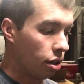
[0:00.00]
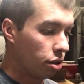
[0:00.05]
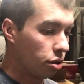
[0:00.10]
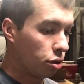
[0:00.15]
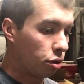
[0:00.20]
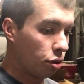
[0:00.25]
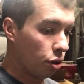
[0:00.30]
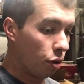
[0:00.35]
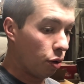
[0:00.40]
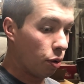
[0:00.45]

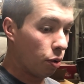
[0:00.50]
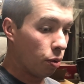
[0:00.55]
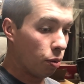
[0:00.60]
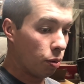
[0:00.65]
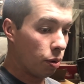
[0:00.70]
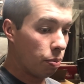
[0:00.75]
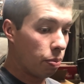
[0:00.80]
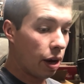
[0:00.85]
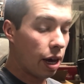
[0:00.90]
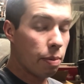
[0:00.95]
So
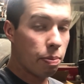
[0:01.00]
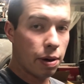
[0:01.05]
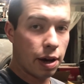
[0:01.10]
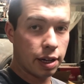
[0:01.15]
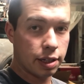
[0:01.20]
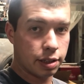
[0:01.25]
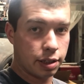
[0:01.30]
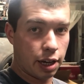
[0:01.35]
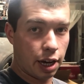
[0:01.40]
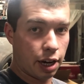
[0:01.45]
we
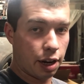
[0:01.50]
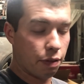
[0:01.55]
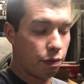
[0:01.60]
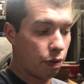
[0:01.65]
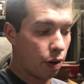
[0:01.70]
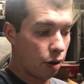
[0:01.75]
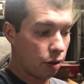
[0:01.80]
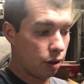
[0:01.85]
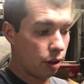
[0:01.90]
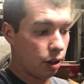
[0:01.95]
bypassed that. I
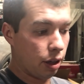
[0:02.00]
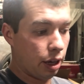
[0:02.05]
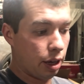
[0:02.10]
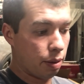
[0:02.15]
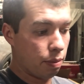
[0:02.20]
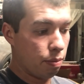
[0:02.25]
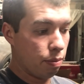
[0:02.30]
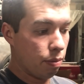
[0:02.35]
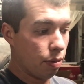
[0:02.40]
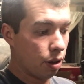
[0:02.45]
found the
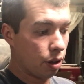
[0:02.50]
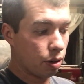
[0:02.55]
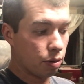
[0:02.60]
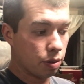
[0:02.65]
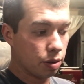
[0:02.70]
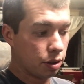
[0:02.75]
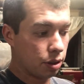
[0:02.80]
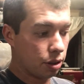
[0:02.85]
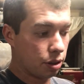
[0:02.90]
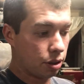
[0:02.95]
mother
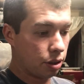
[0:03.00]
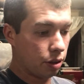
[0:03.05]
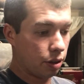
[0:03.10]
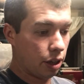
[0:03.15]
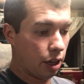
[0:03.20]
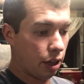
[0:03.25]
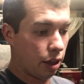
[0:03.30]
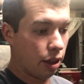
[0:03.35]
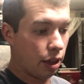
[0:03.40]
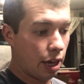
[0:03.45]
resistor
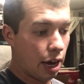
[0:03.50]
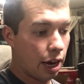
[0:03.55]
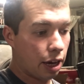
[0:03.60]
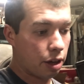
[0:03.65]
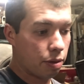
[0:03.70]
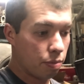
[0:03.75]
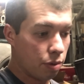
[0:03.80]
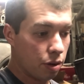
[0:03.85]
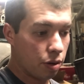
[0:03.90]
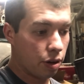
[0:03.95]
that
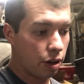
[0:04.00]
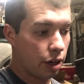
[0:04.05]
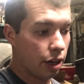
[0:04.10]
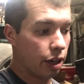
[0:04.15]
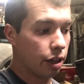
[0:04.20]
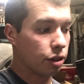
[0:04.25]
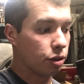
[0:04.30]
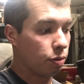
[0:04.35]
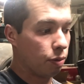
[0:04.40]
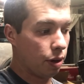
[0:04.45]

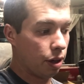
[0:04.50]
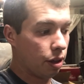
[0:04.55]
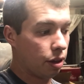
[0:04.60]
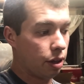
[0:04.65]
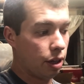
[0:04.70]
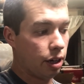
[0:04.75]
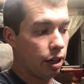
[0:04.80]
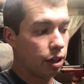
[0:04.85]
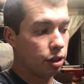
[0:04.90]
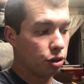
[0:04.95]
communicates
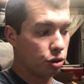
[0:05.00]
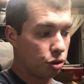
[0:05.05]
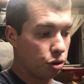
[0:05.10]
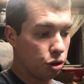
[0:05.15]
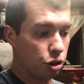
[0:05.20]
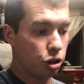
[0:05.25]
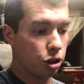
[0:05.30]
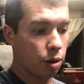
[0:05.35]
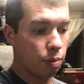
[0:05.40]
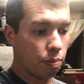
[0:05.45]
with, and I
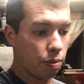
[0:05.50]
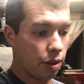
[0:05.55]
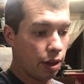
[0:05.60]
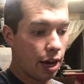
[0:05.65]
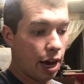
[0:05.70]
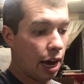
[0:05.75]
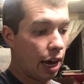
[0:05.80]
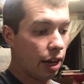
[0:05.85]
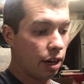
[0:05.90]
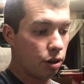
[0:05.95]
just jumped
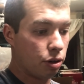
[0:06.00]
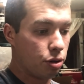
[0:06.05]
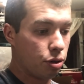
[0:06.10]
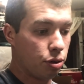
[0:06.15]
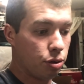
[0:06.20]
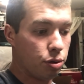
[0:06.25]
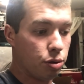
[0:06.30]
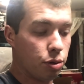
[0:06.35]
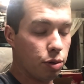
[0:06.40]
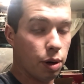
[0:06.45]
that
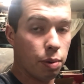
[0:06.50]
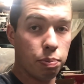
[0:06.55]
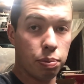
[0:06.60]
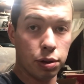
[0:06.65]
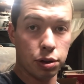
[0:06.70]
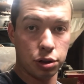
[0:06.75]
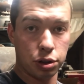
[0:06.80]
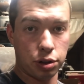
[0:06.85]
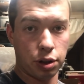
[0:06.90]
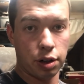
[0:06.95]
to a
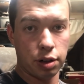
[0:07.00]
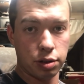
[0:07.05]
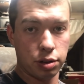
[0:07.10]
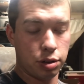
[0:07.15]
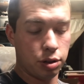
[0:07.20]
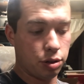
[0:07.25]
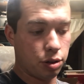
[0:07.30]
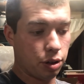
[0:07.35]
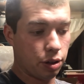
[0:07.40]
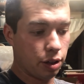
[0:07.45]
push start.
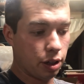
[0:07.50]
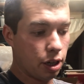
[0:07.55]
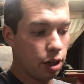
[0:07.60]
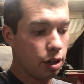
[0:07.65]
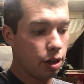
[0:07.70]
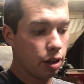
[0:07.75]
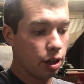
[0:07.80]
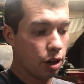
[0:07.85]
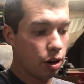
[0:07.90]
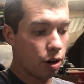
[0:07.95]
So you turn the key
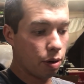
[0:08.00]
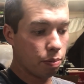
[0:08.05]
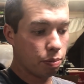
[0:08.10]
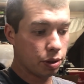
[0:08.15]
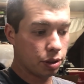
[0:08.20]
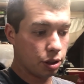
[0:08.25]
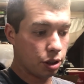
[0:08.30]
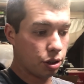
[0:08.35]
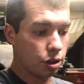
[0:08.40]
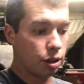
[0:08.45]
to the on
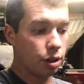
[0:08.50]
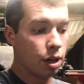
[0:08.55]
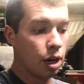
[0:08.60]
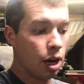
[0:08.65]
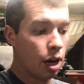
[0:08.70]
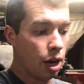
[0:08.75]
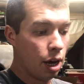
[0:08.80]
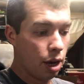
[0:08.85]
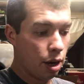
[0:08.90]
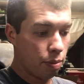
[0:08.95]
position,
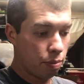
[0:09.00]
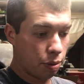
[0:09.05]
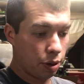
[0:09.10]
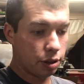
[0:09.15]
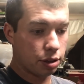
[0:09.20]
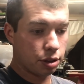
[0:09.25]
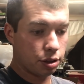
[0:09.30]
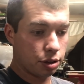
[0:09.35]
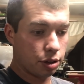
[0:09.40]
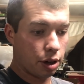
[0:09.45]

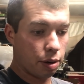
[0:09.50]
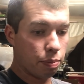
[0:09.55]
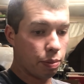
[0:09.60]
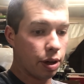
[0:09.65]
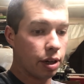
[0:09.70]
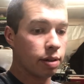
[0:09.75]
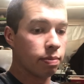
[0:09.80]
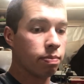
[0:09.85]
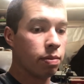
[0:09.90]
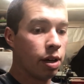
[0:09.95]
press the start
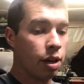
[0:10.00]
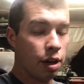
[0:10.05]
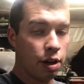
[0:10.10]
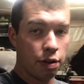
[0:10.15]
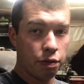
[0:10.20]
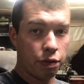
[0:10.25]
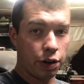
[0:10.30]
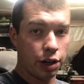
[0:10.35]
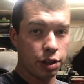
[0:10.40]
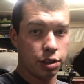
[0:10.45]
button,
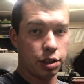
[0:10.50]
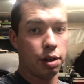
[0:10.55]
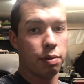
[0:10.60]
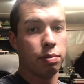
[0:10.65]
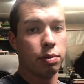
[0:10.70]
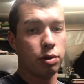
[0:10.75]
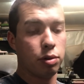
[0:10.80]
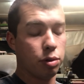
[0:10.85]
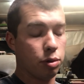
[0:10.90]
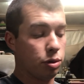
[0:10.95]
fires
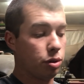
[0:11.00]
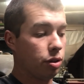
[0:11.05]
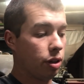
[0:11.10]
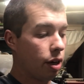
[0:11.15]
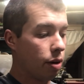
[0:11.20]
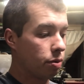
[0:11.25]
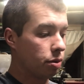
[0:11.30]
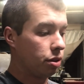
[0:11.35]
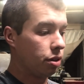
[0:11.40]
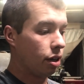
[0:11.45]
up. Cool, so
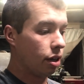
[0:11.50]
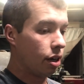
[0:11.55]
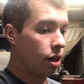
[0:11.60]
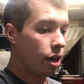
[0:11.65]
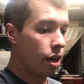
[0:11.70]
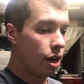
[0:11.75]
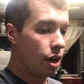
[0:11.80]
that was done.